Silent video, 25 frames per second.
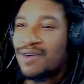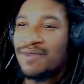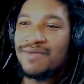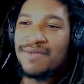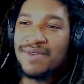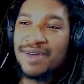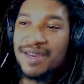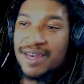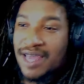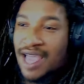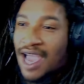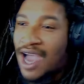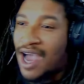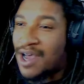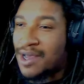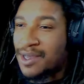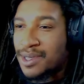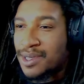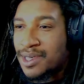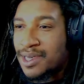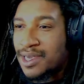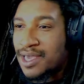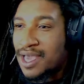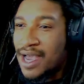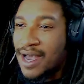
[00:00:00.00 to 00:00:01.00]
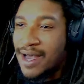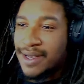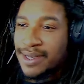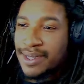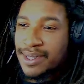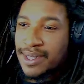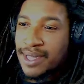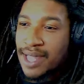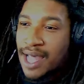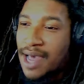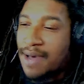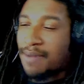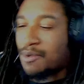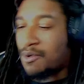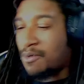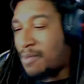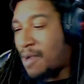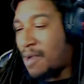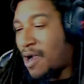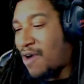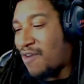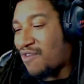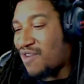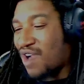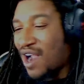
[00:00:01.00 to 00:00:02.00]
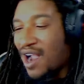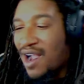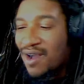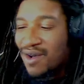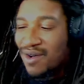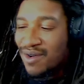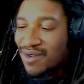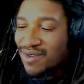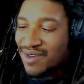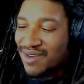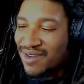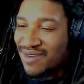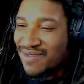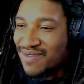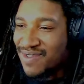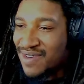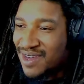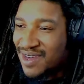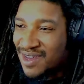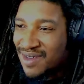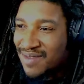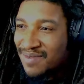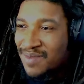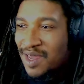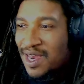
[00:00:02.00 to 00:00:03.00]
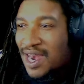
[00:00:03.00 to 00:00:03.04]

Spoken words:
when y'all see y'all stop on my route, you feel me?